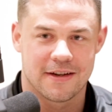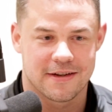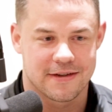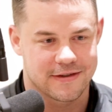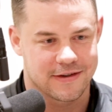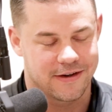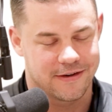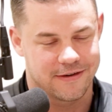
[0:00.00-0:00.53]

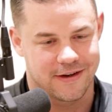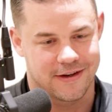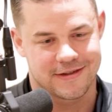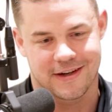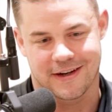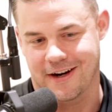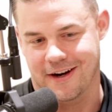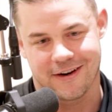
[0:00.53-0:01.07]
So I was
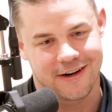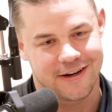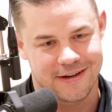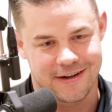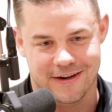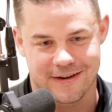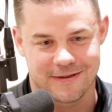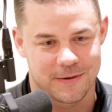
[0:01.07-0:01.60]
like, all right,
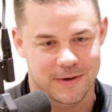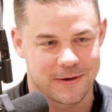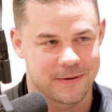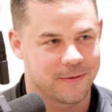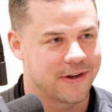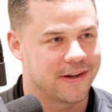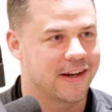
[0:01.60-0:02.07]
what a